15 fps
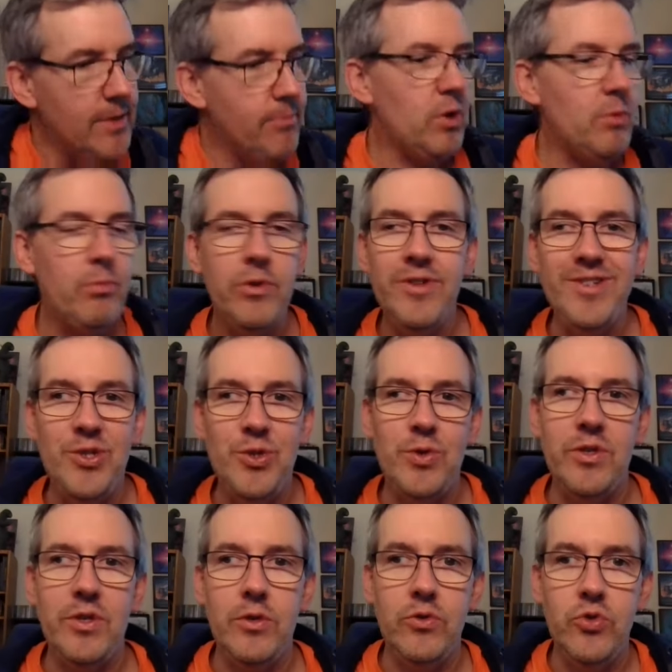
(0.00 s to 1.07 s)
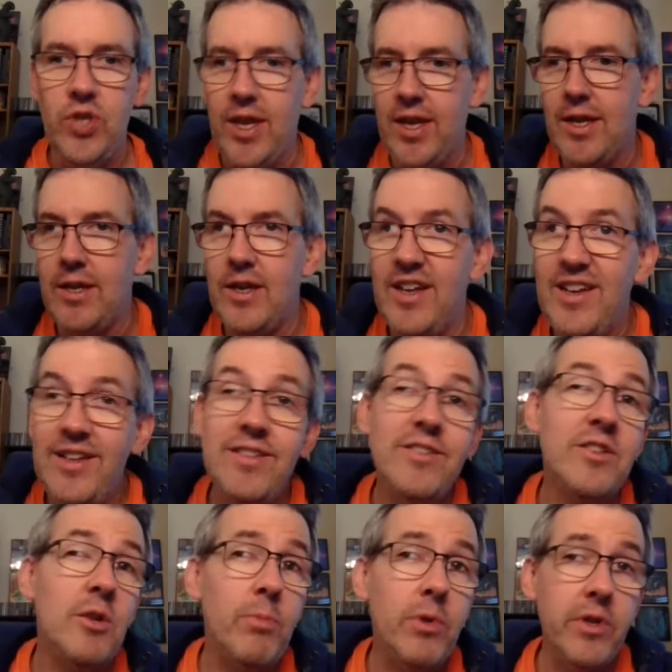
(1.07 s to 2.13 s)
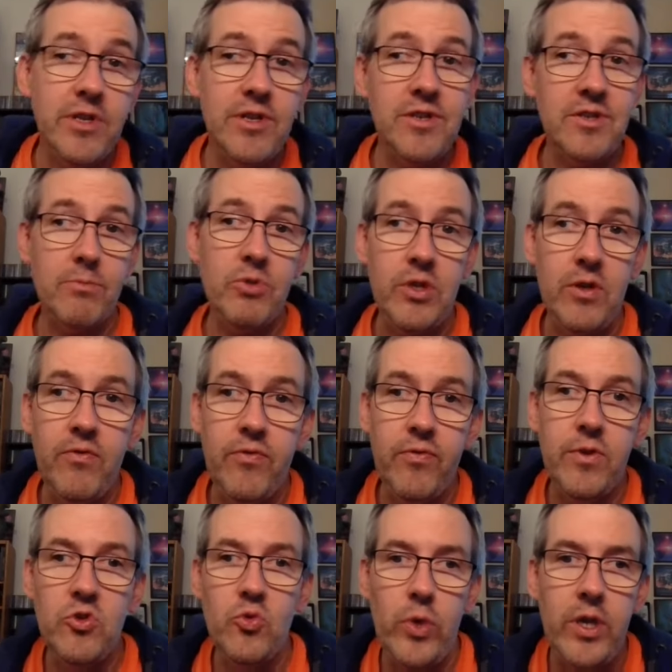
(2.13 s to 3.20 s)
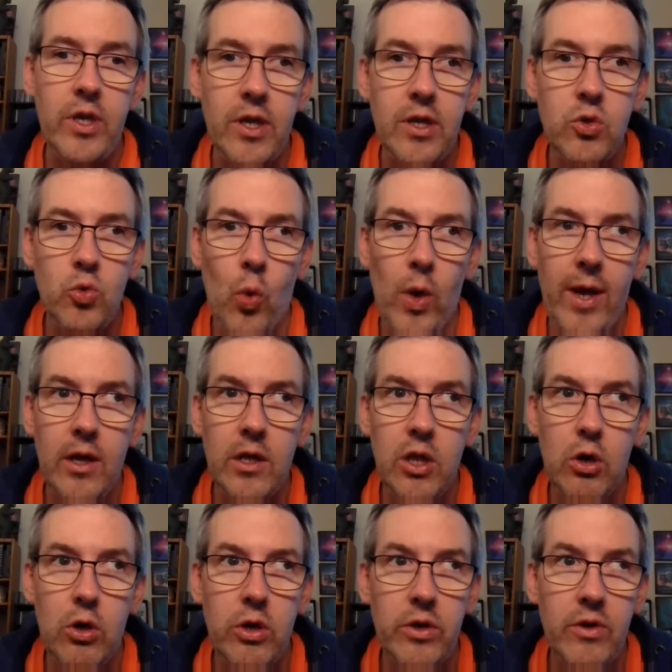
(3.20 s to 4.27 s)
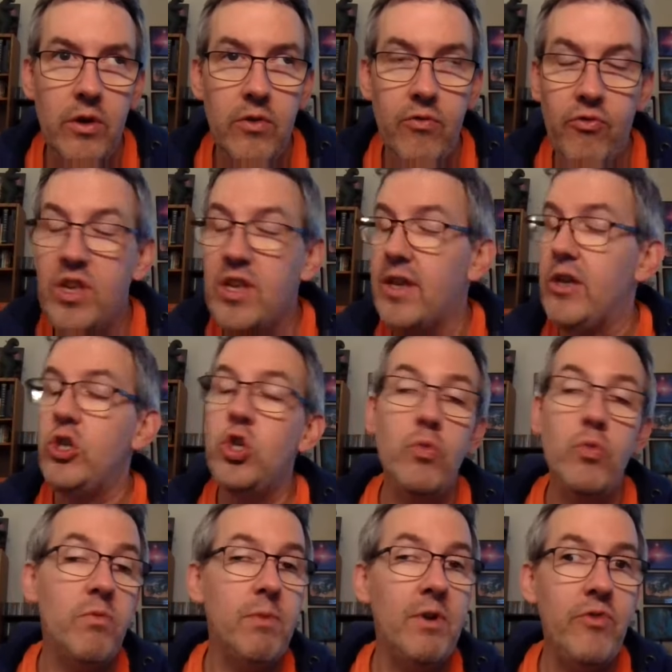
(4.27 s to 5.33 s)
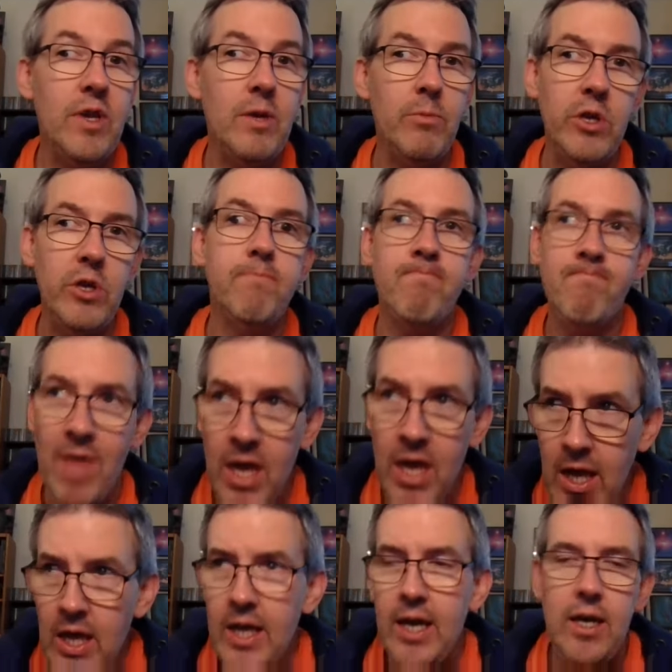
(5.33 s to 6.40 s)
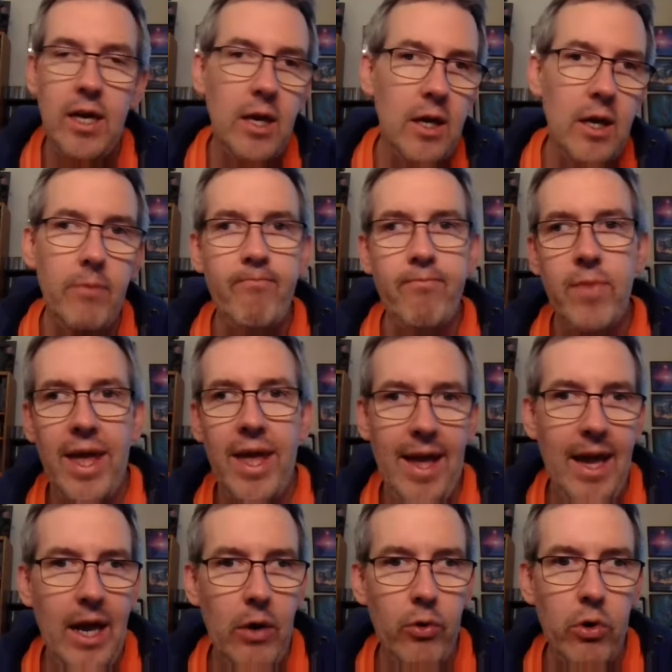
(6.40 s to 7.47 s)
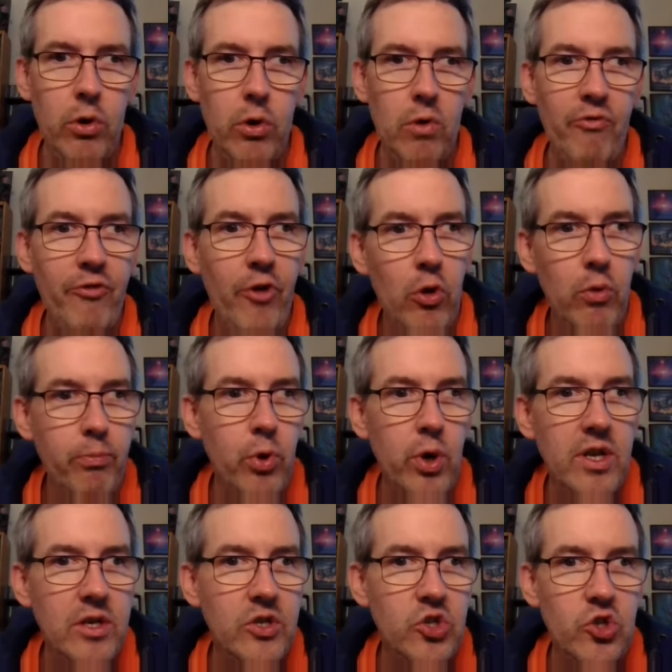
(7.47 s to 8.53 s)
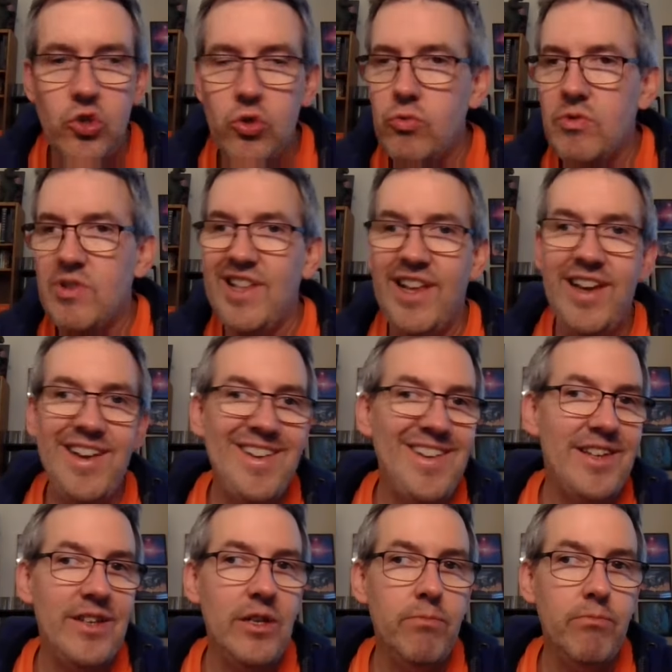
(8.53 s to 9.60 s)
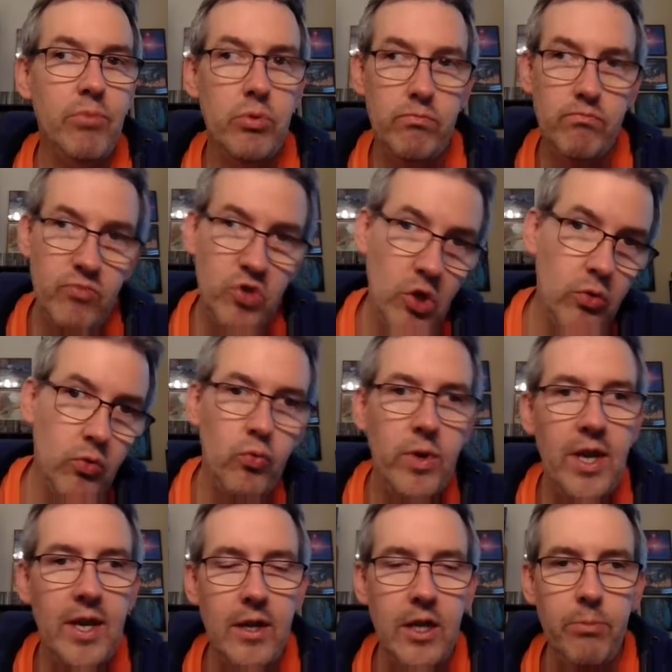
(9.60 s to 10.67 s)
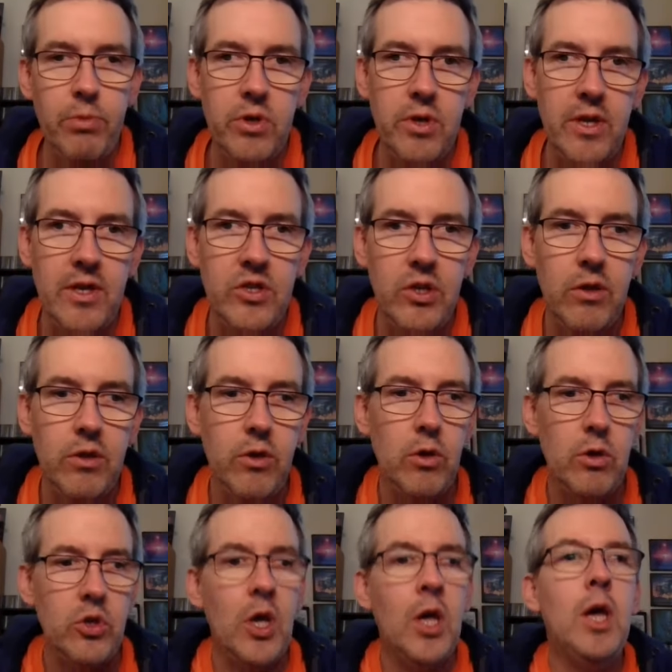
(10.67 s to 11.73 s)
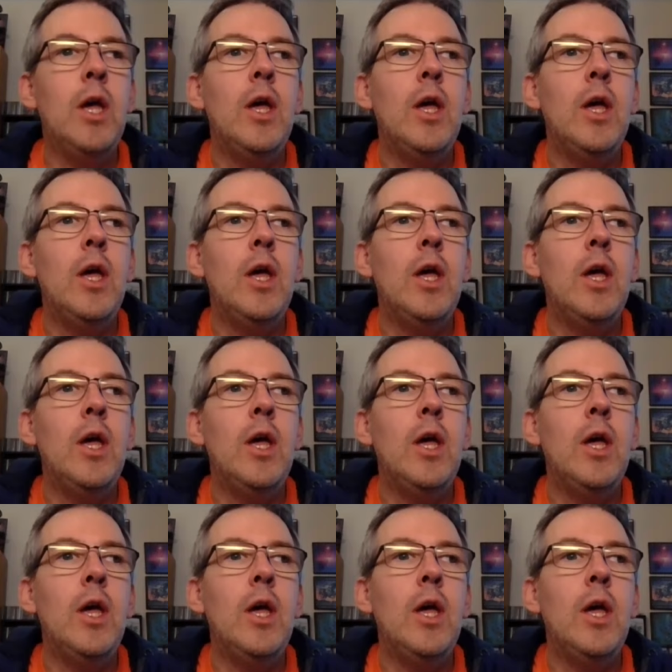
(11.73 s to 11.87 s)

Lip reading: People enjoy those, and I did stumble into some stuff this weekend while on vacation with my family. Uh, our fall breaks lined up, so we had a couple of days and thought